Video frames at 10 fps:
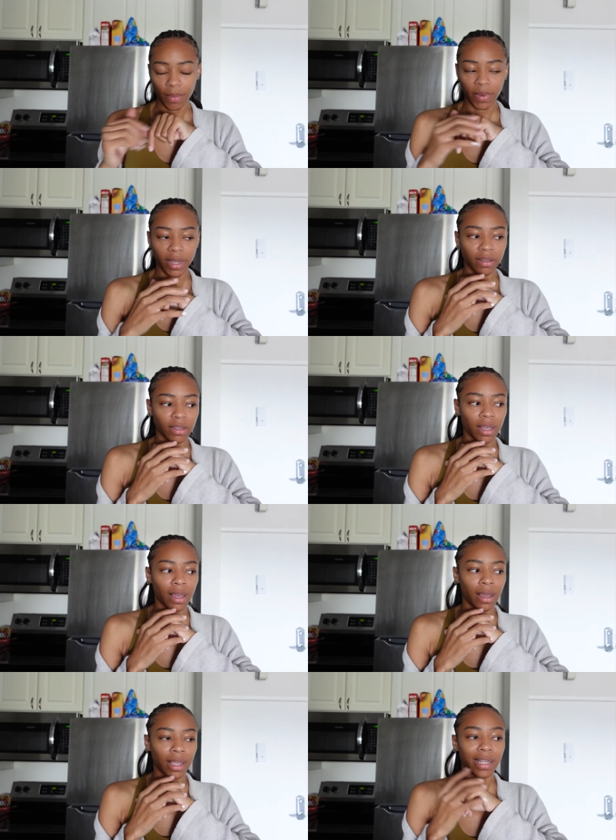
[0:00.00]
But
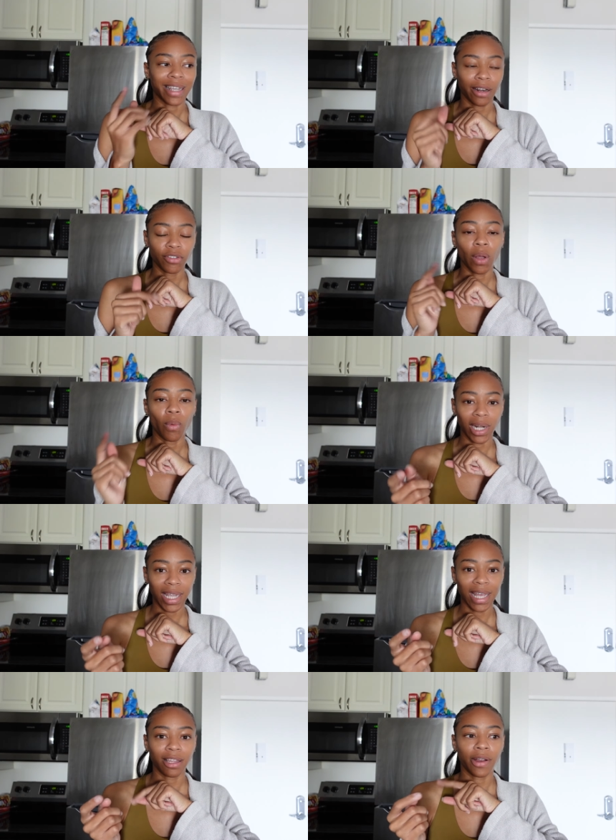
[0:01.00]
the containers I want to
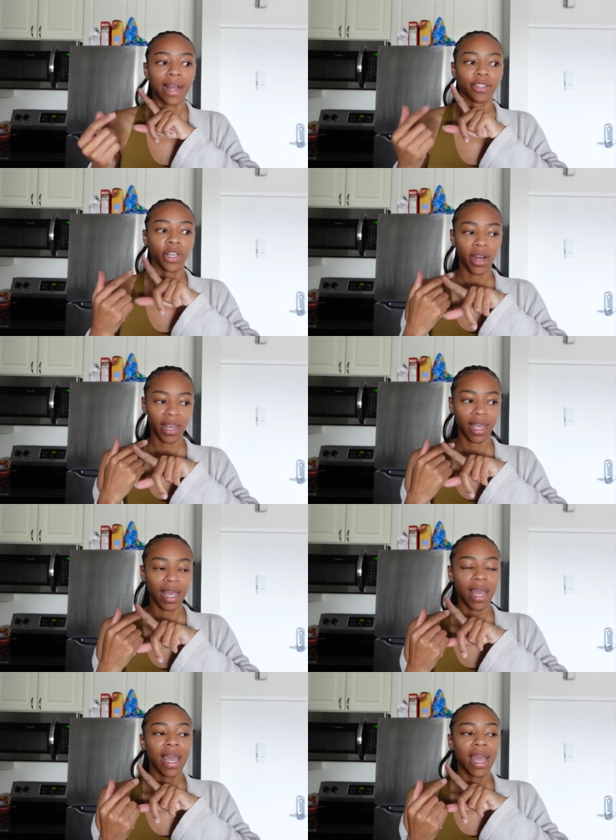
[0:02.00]
get, they're at Target